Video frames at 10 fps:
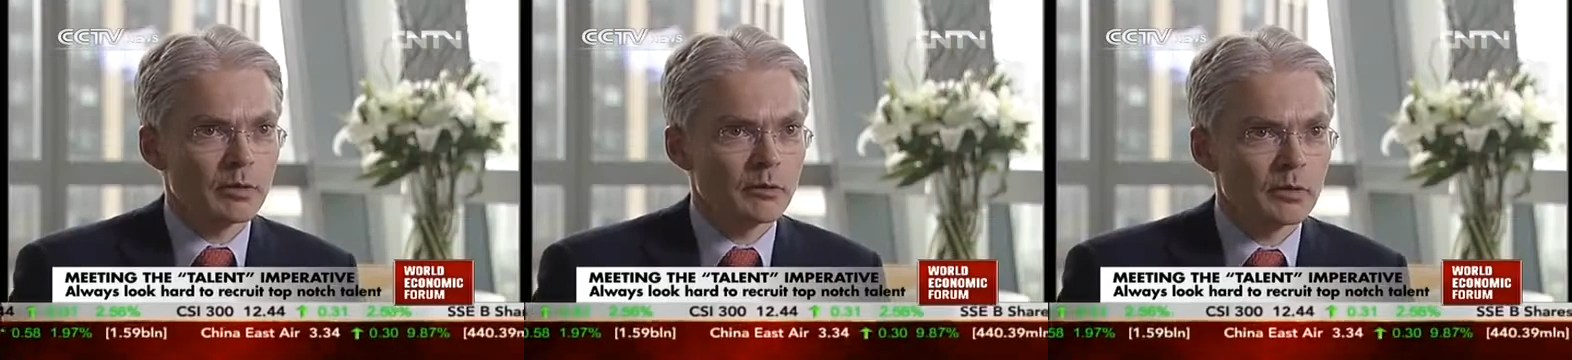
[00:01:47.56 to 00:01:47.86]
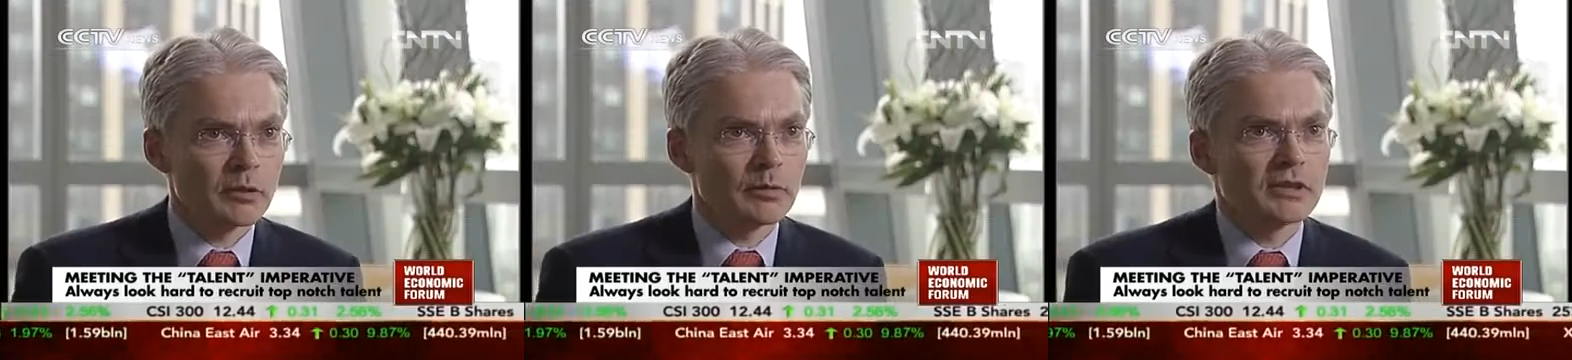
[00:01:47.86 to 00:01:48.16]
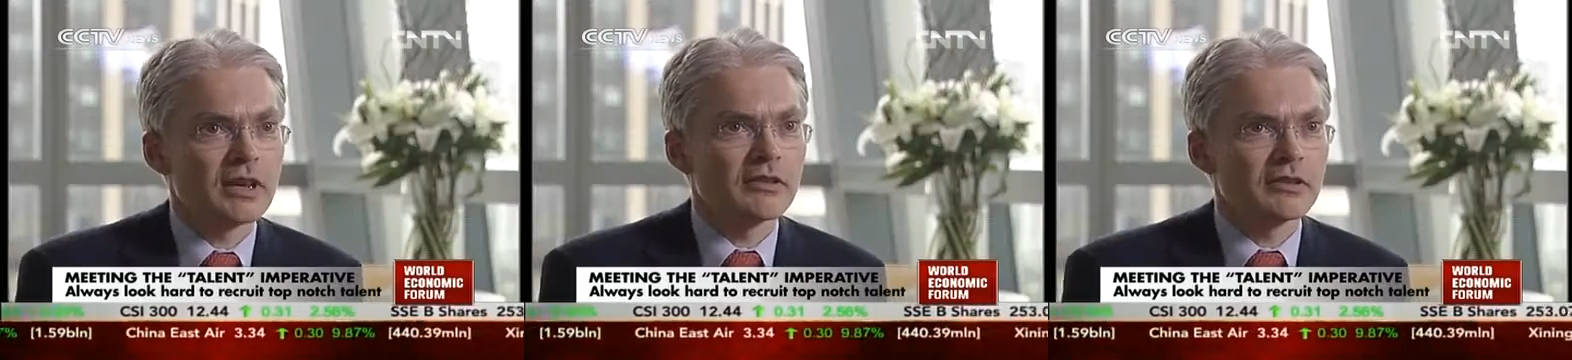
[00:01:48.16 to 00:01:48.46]
the people with the
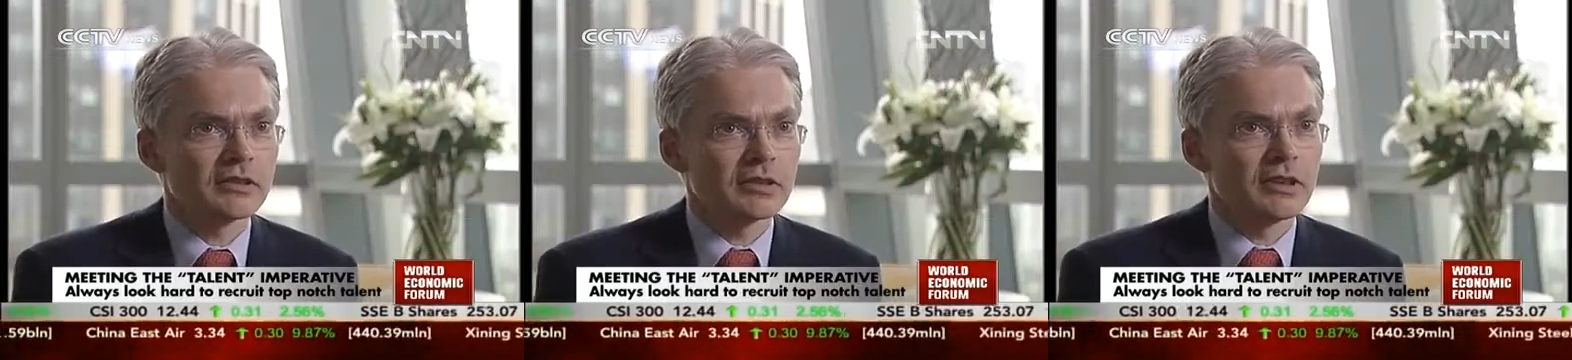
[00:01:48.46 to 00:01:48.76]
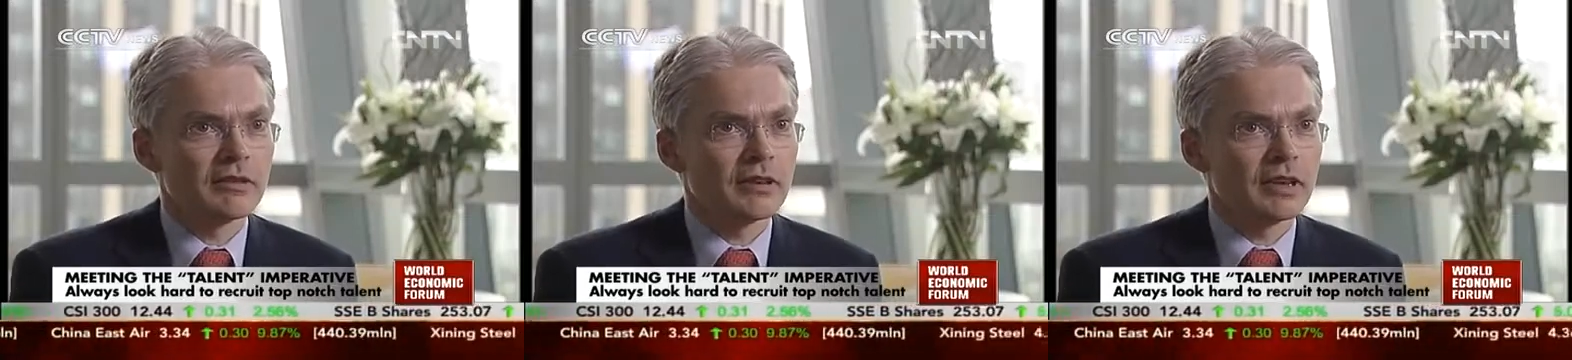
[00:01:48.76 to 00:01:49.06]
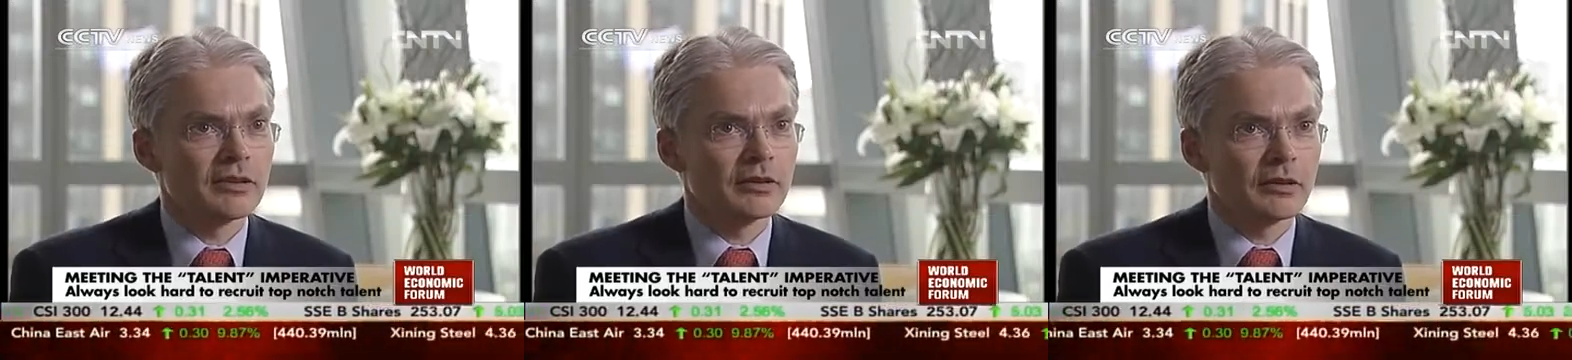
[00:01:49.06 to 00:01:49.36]
potential to
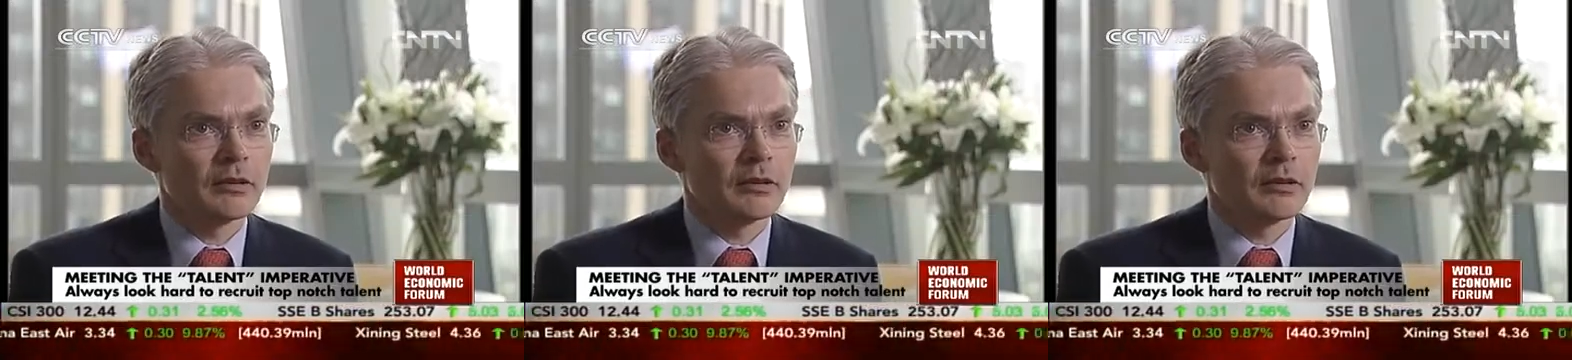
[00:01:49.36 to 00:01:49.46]
innovate,